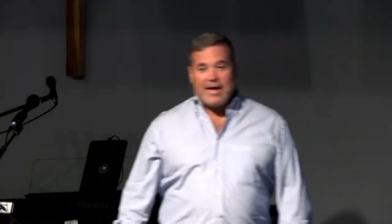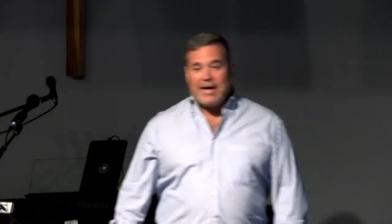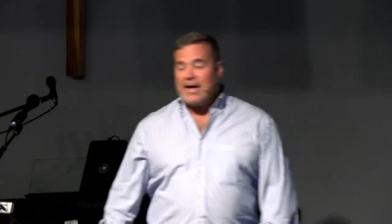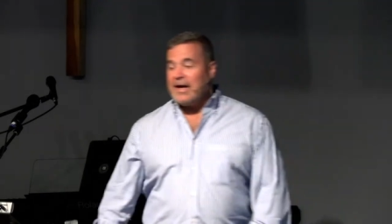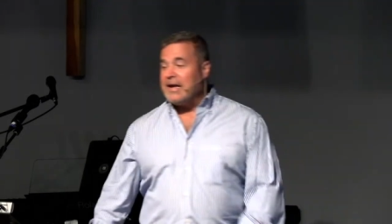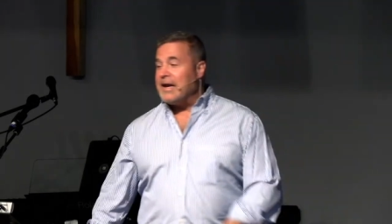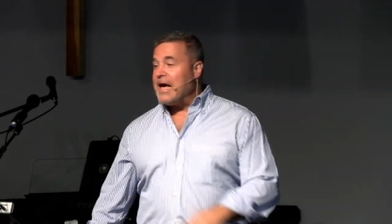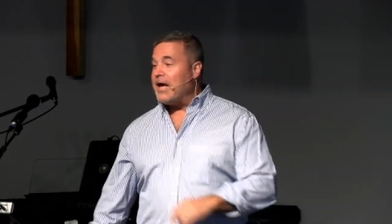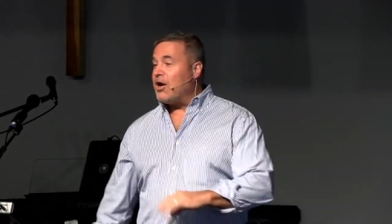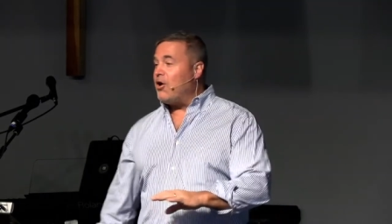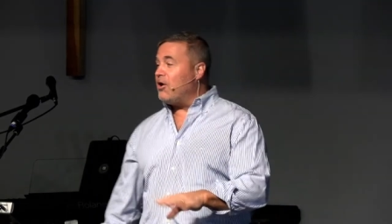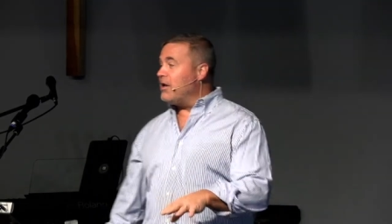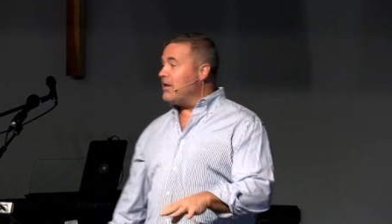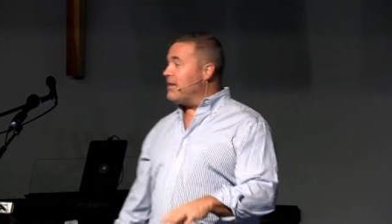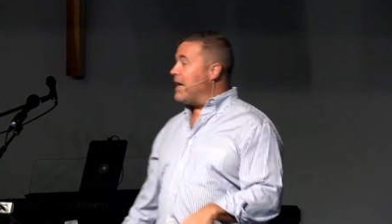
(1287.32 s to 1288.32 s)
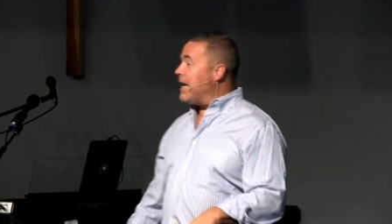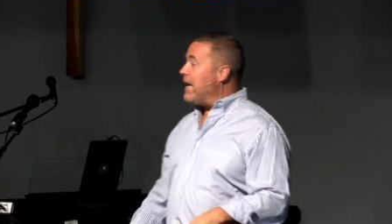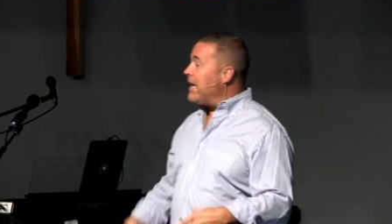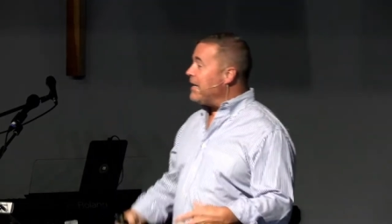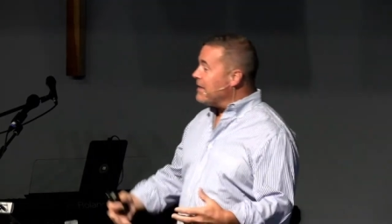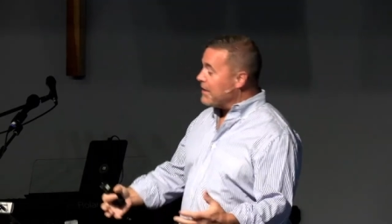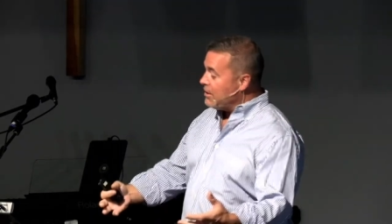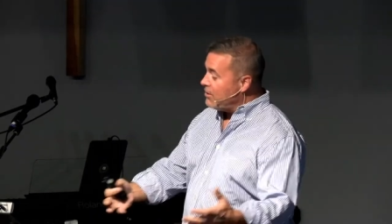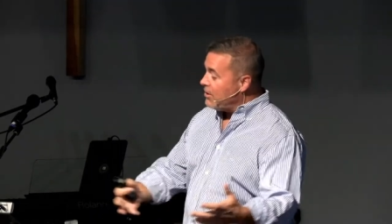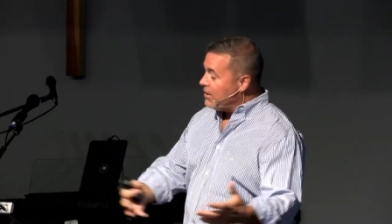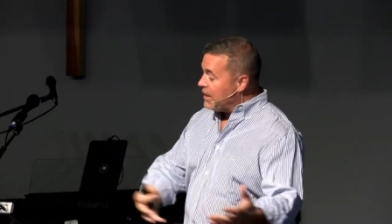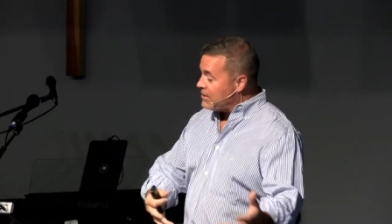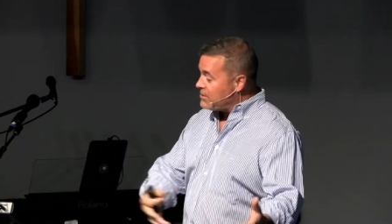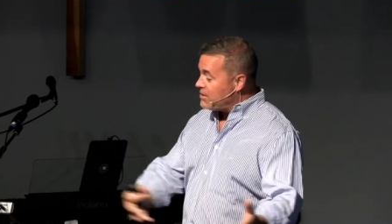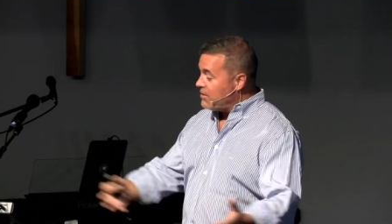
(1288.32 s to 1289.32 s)
And not only that, I had to get all
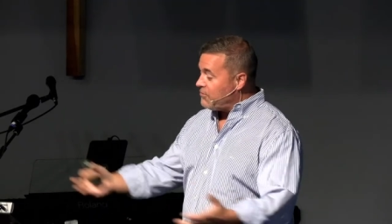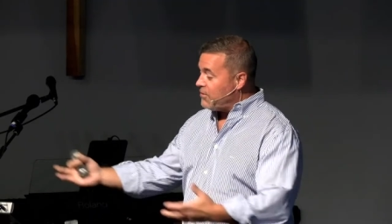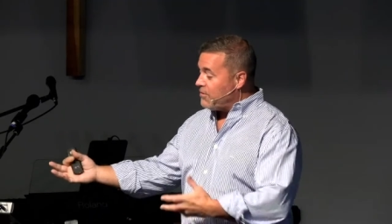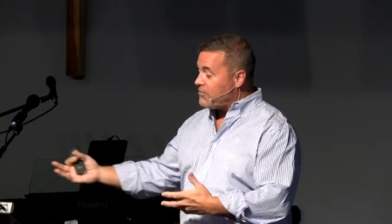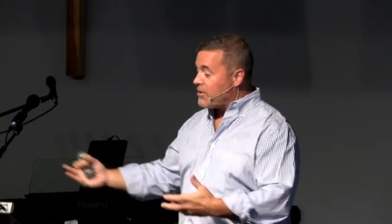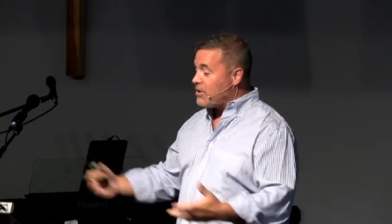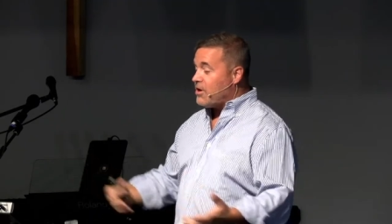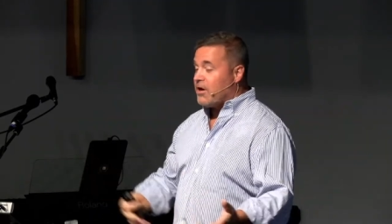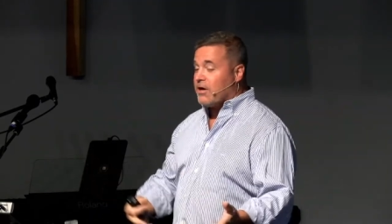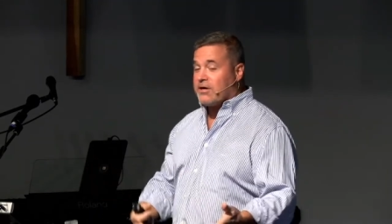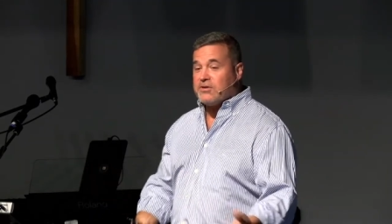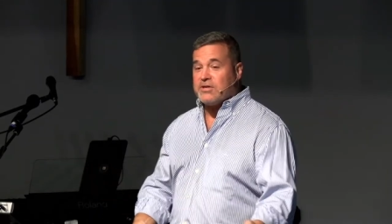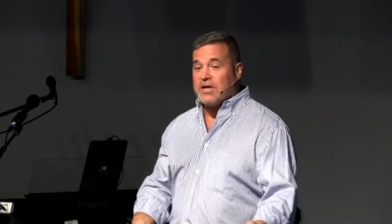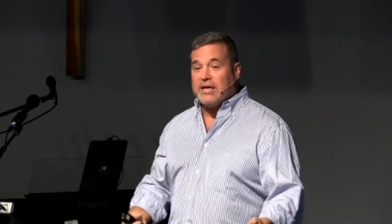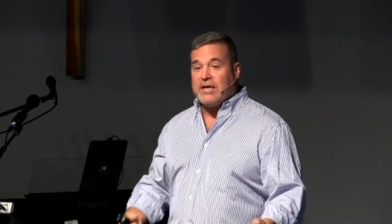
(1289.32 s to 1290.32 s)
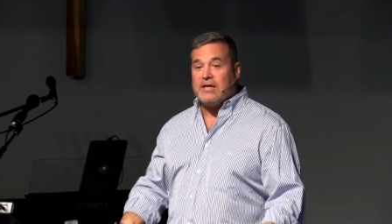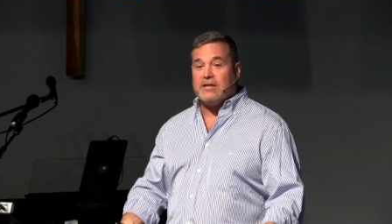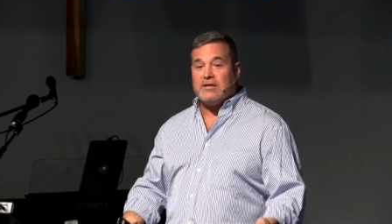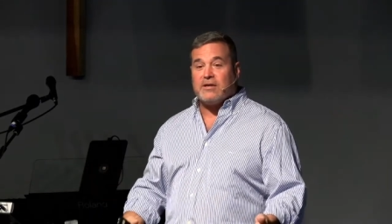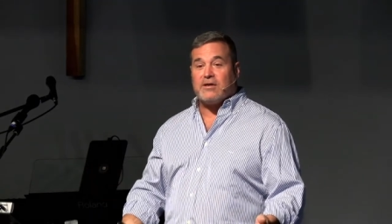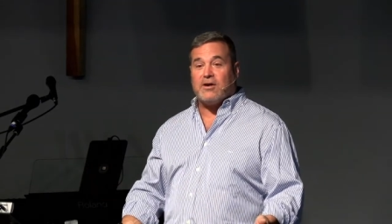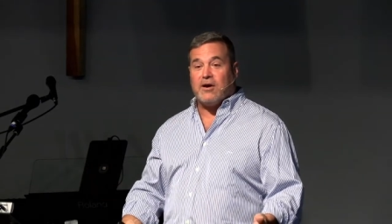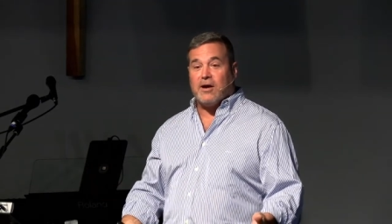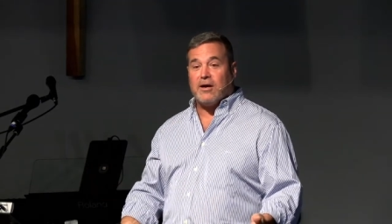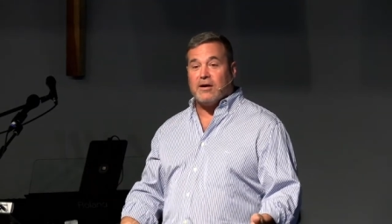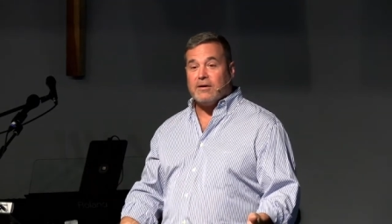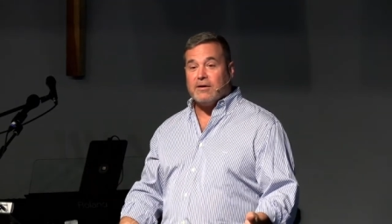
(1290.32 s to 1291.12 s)
that stuff off the cart because I needed the cart.